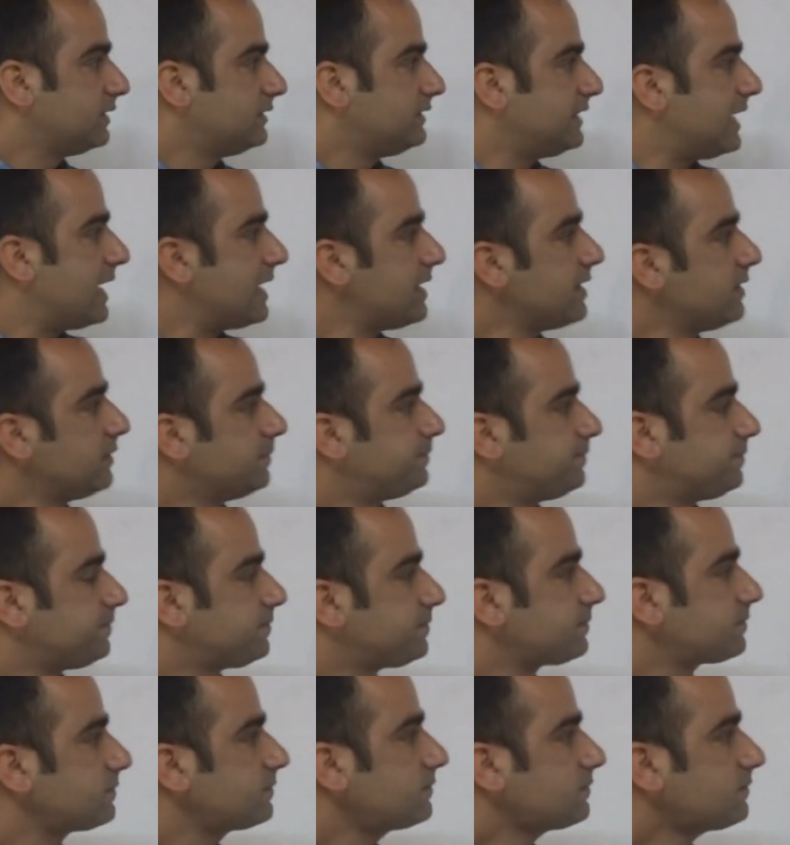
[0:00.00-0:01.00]
Then
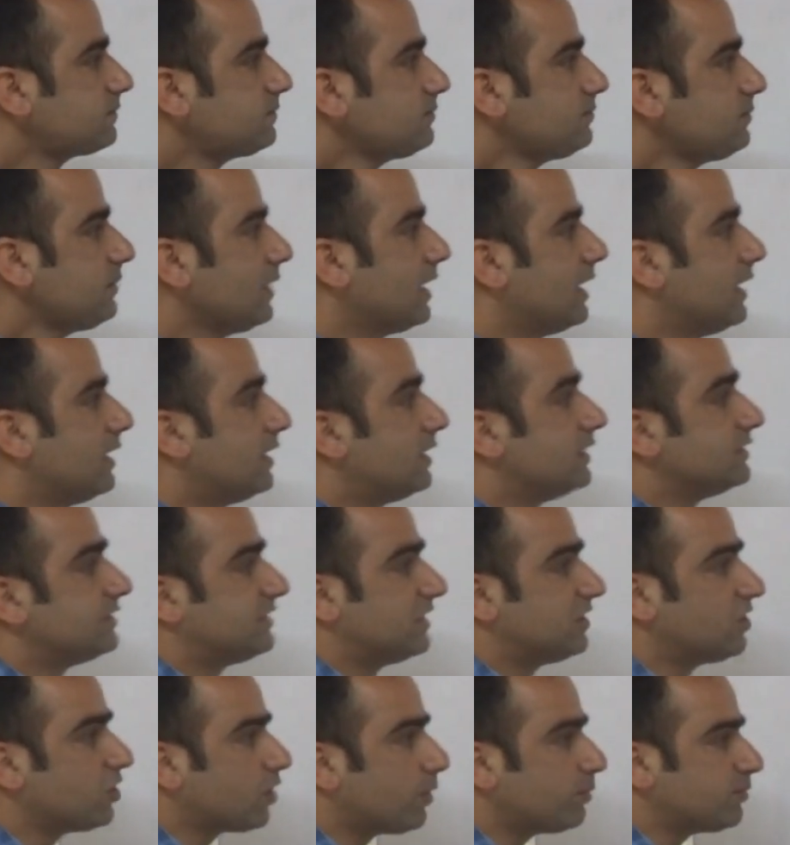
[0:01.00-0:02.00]

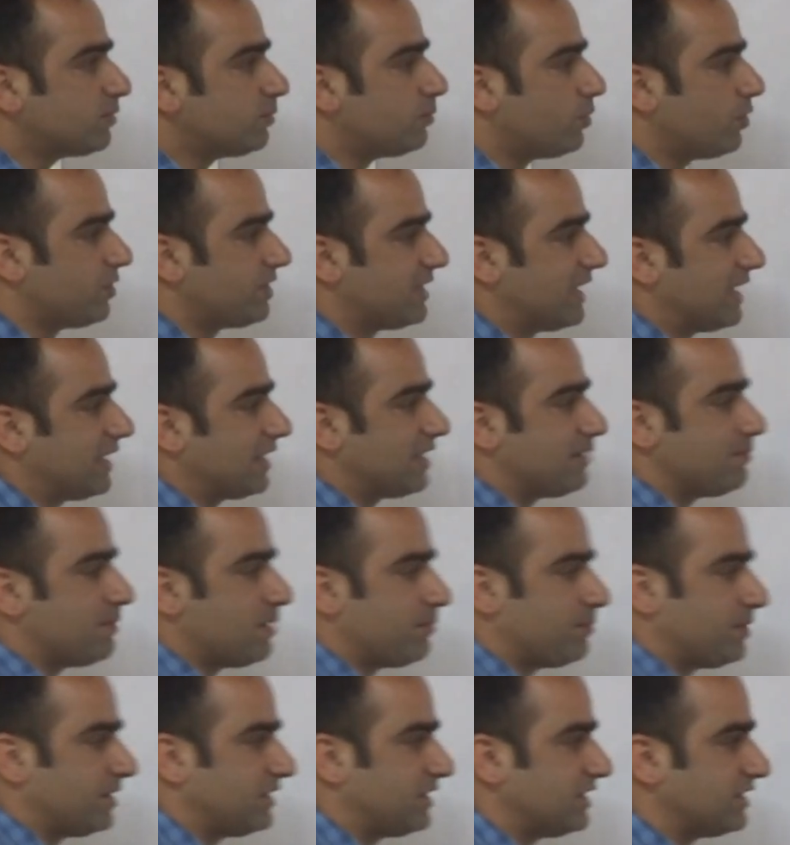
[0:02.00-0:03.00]
Chandragupta Maurya,
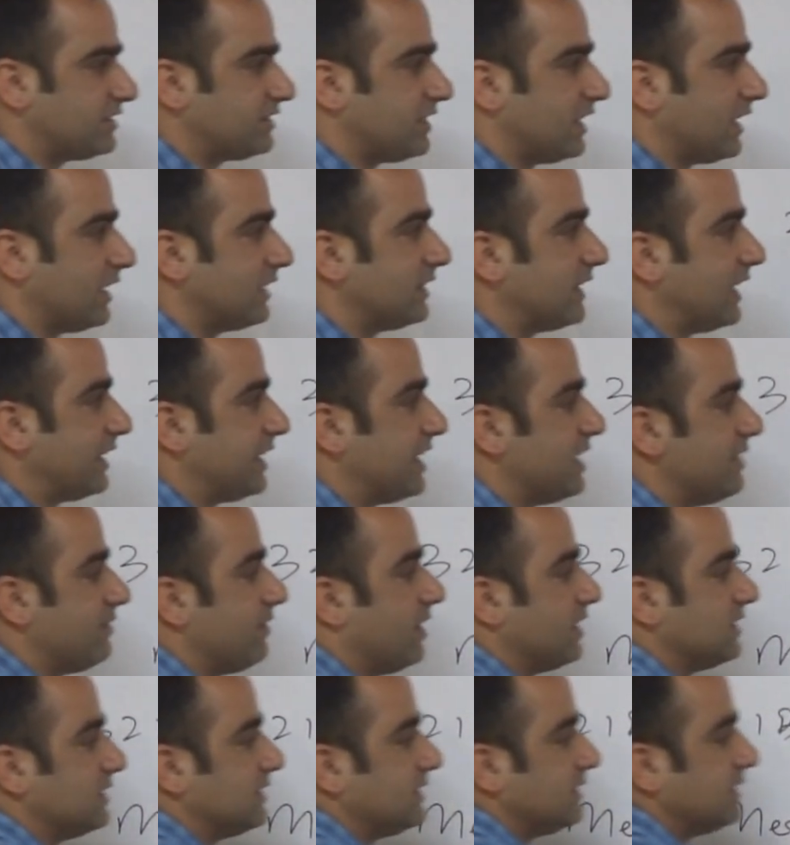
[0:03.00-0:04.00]
remember this thing that he
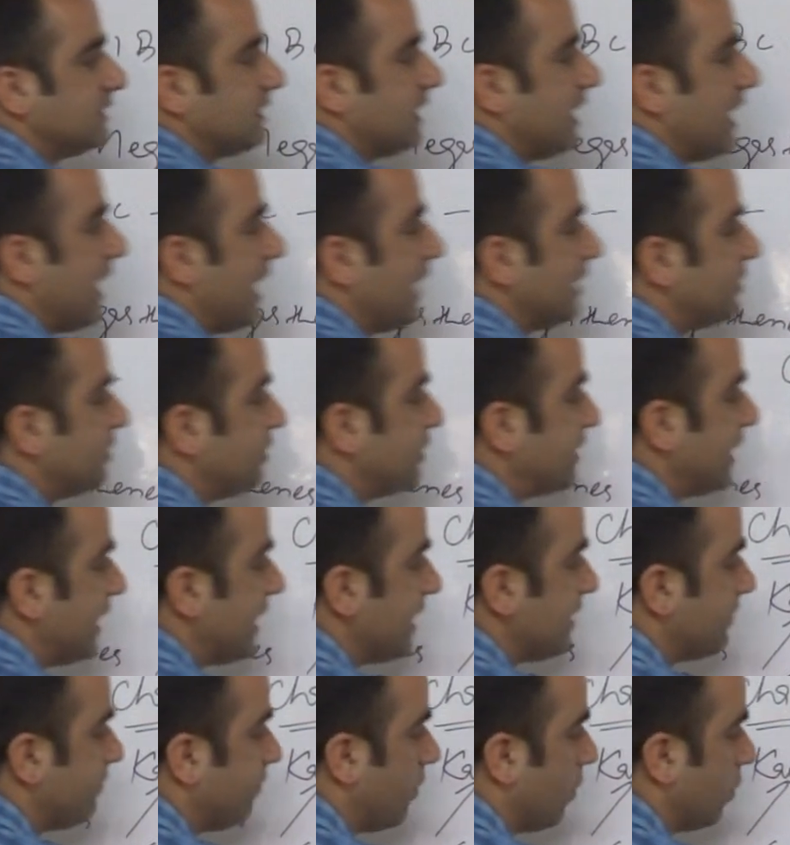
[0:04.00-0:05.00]
was a
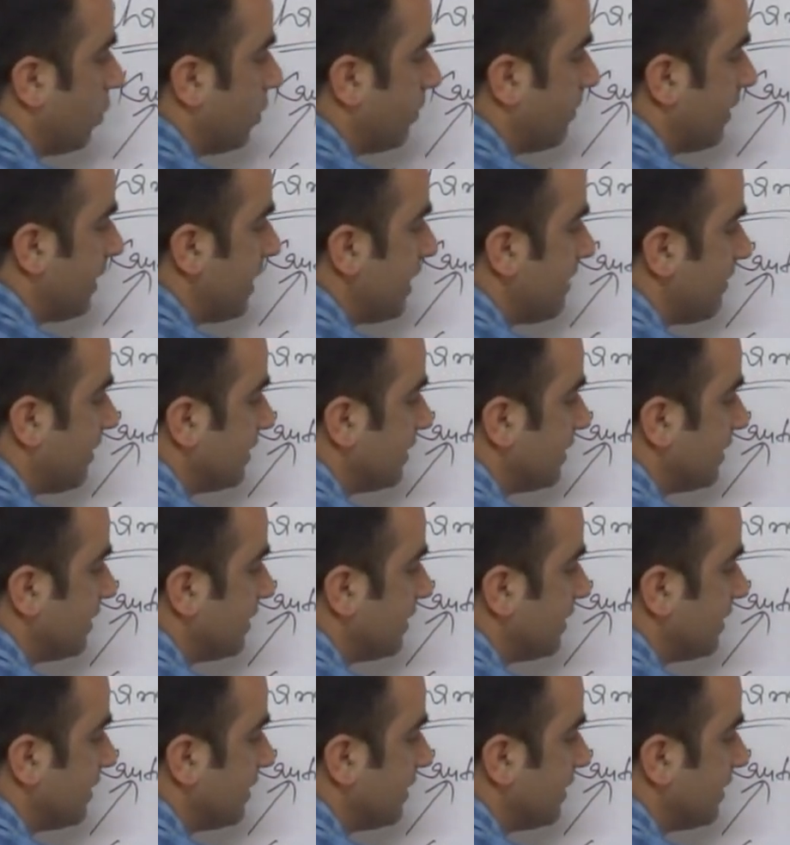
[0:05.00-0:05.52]
Jain follower.